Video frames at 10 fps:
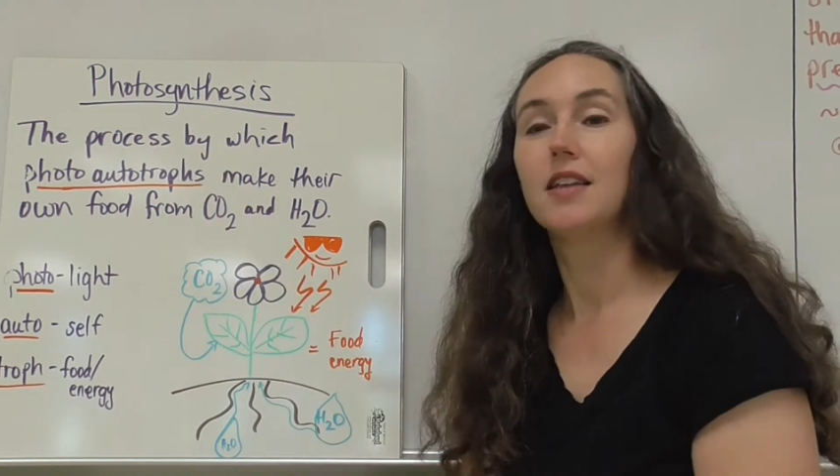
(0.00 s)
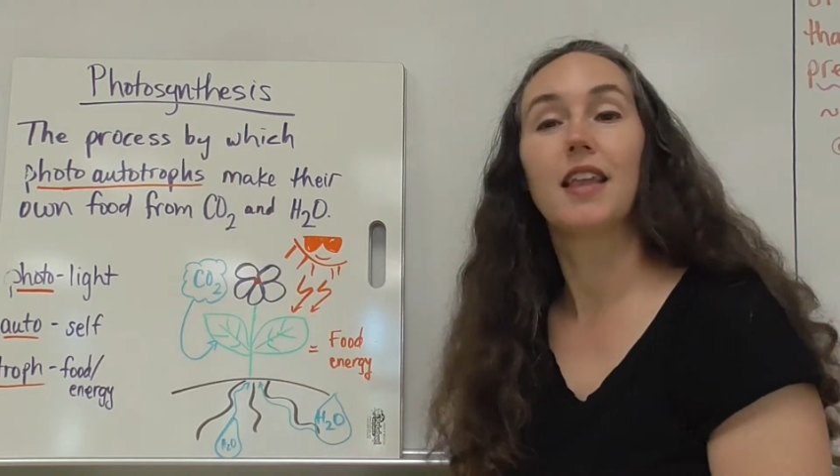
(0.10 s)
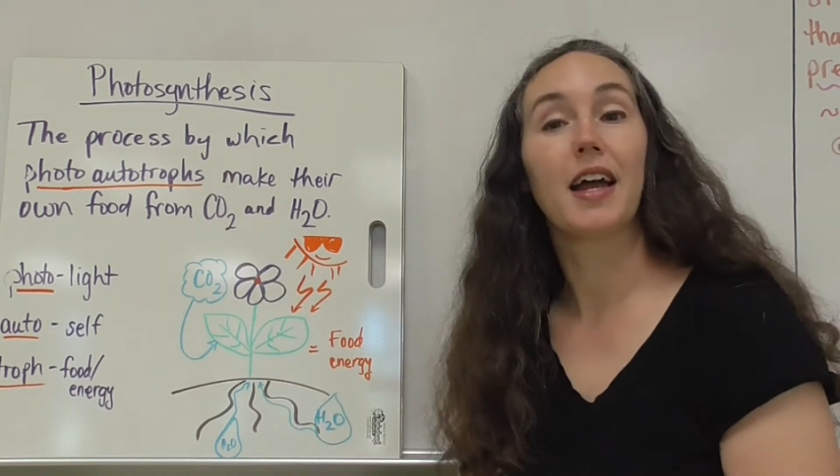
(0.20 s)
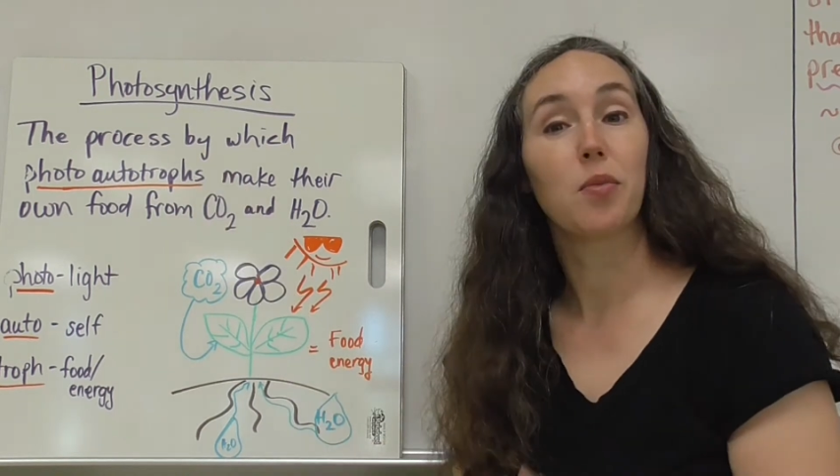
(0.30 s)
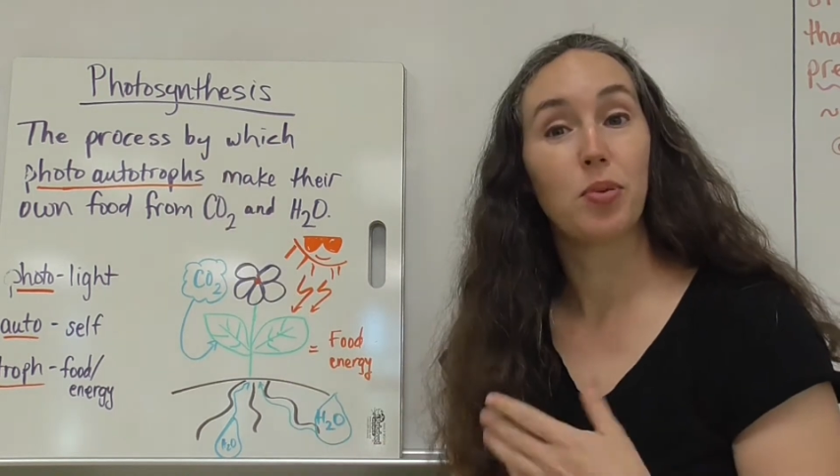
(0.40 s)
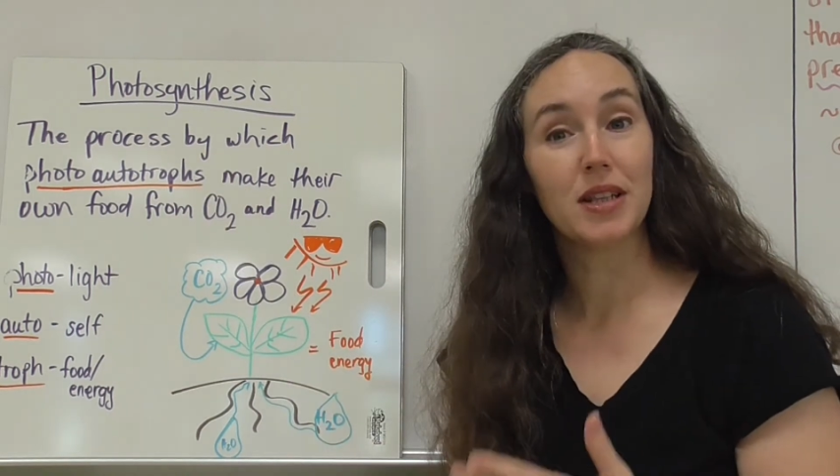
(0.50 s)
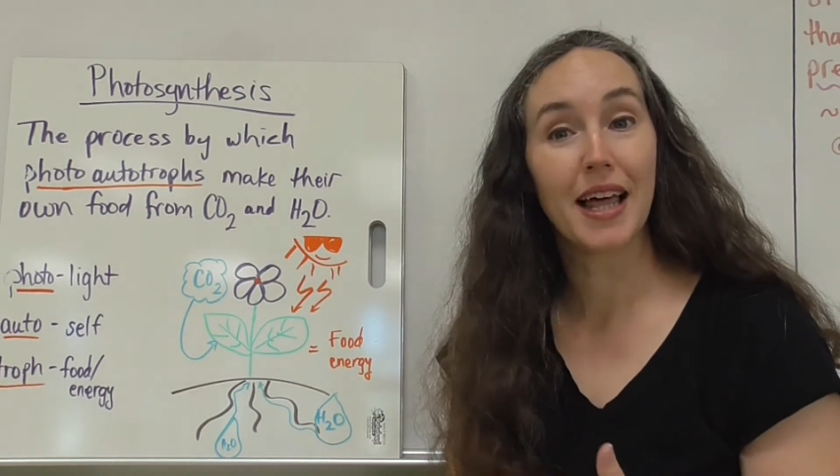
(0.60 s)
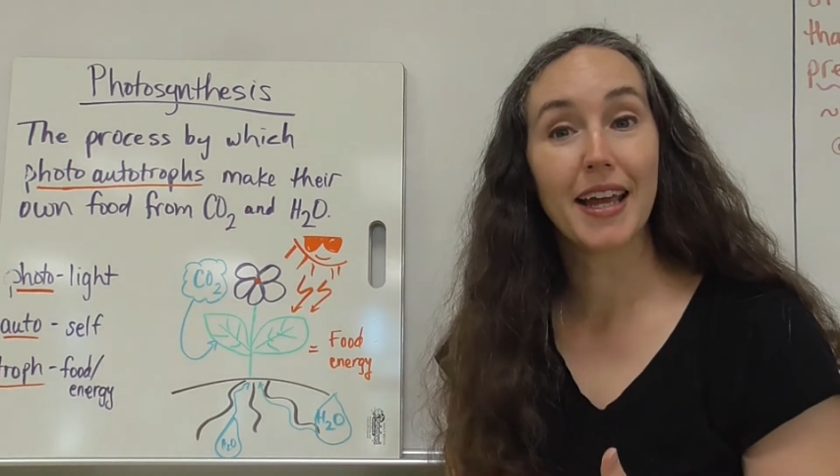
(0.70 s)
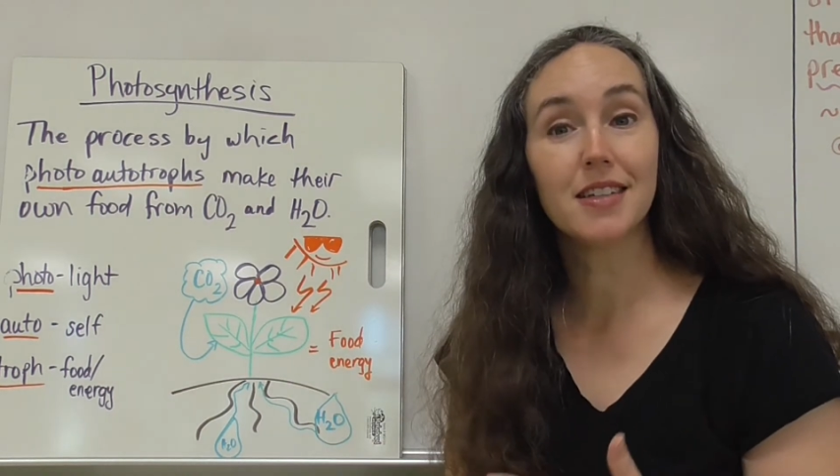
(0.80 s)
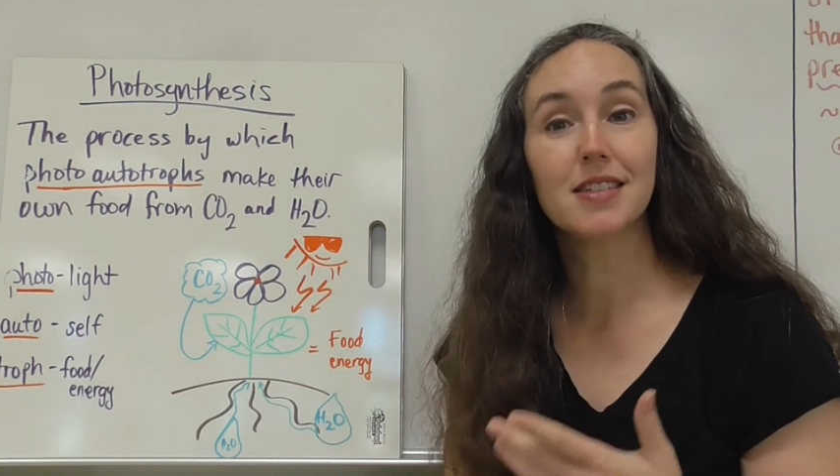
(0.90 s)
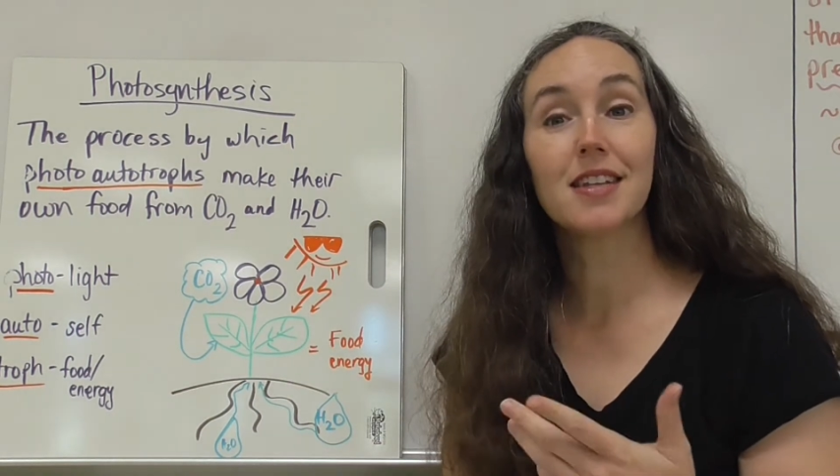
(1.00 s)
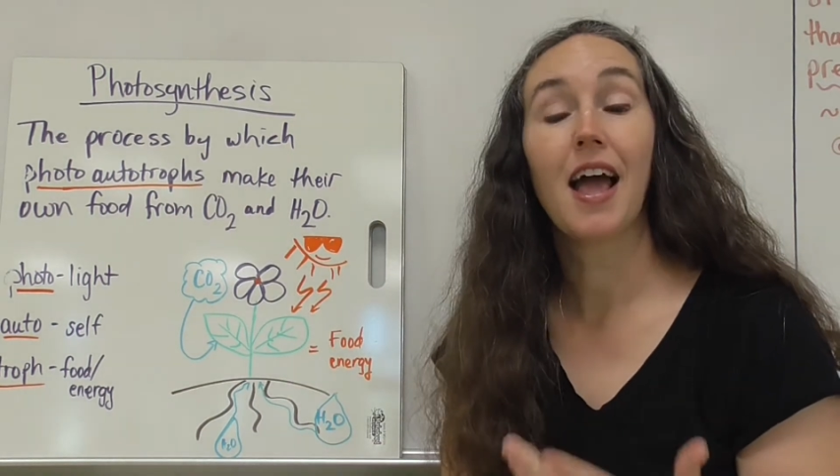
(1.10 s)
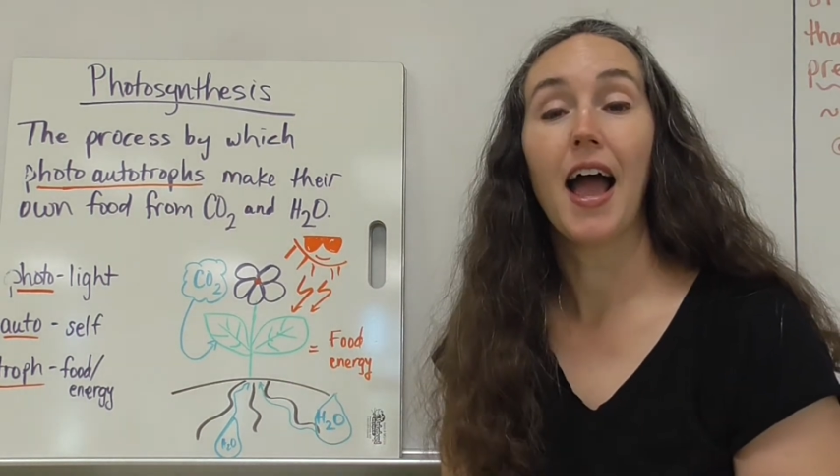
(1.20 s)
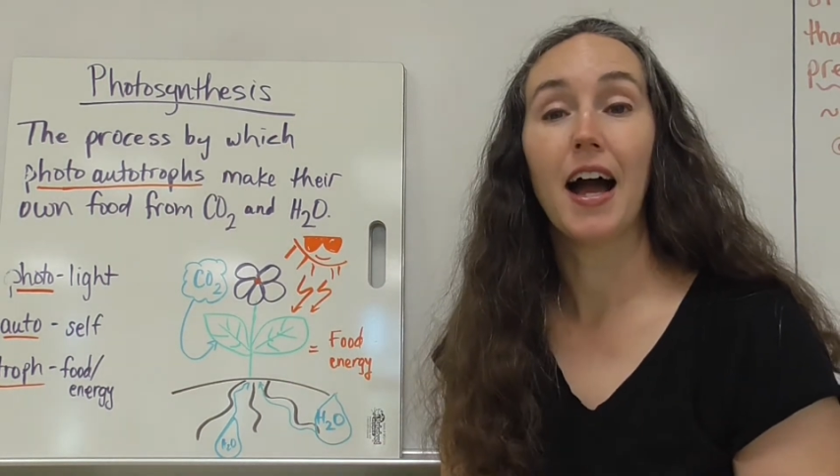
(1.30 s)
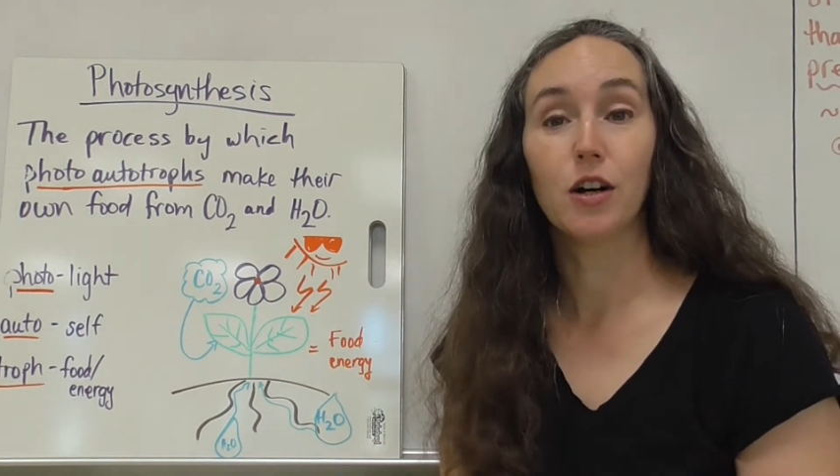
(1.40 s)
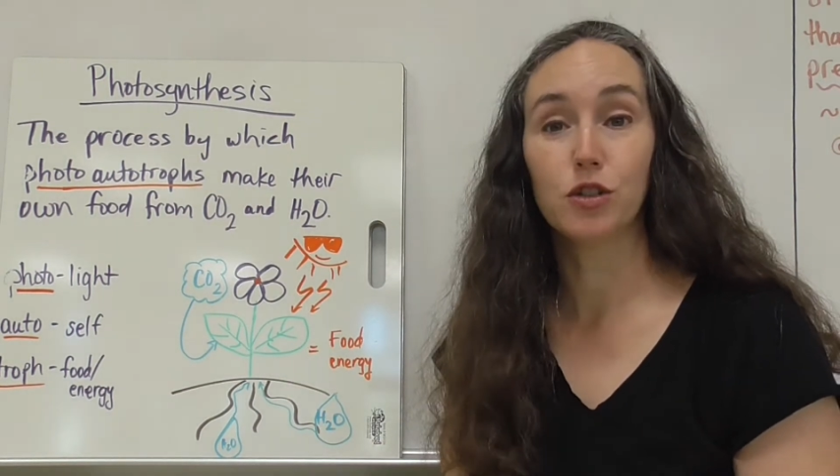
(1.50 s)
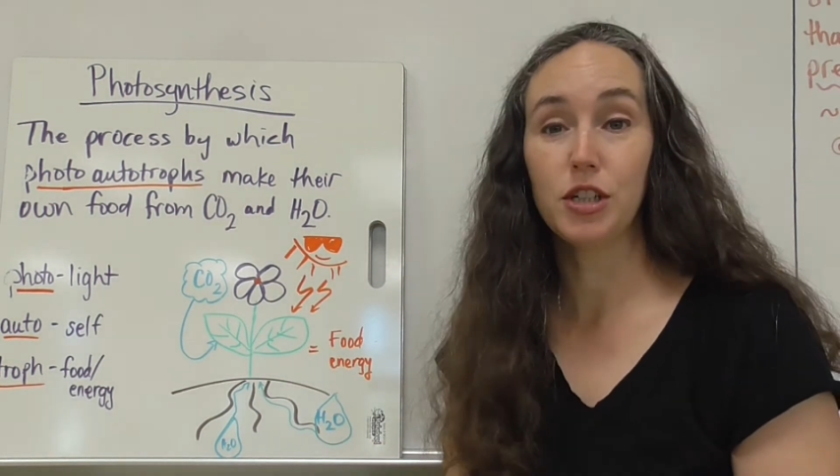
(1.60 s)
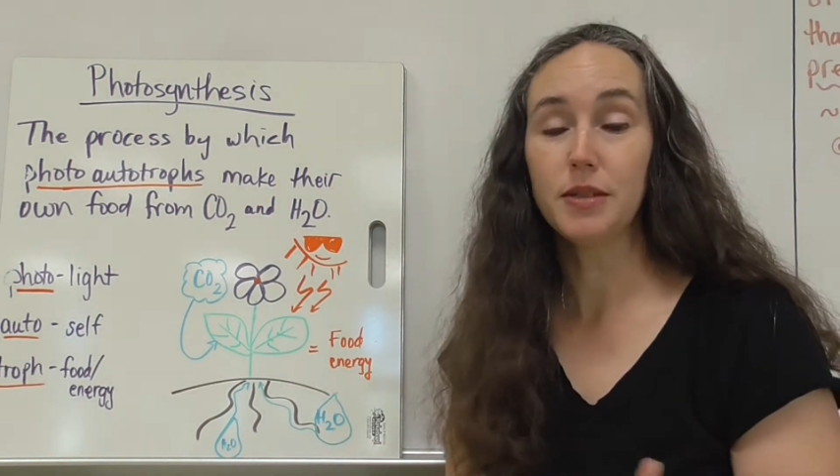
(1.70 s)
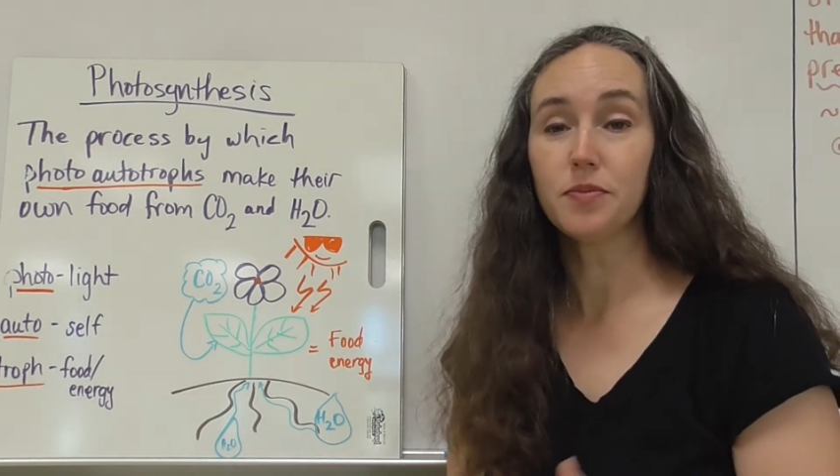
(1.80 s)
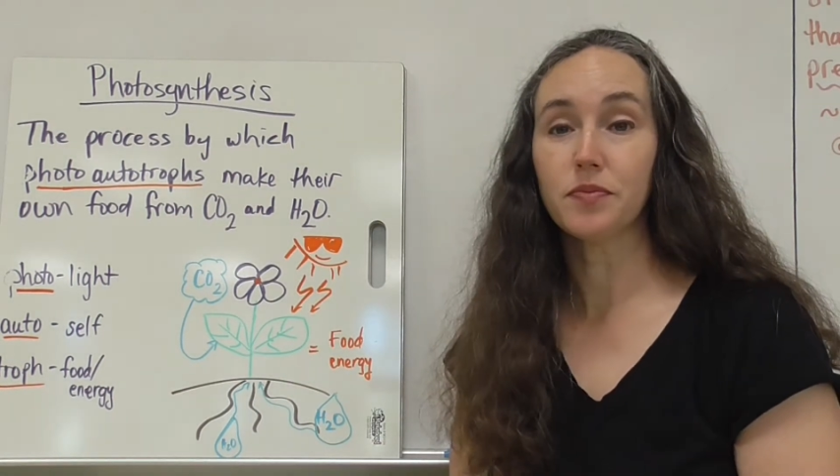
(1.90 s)
like plants,
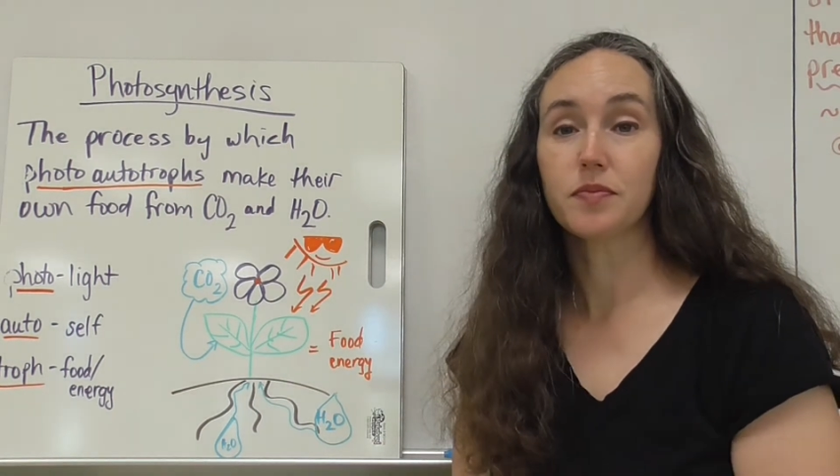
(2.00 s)
algae,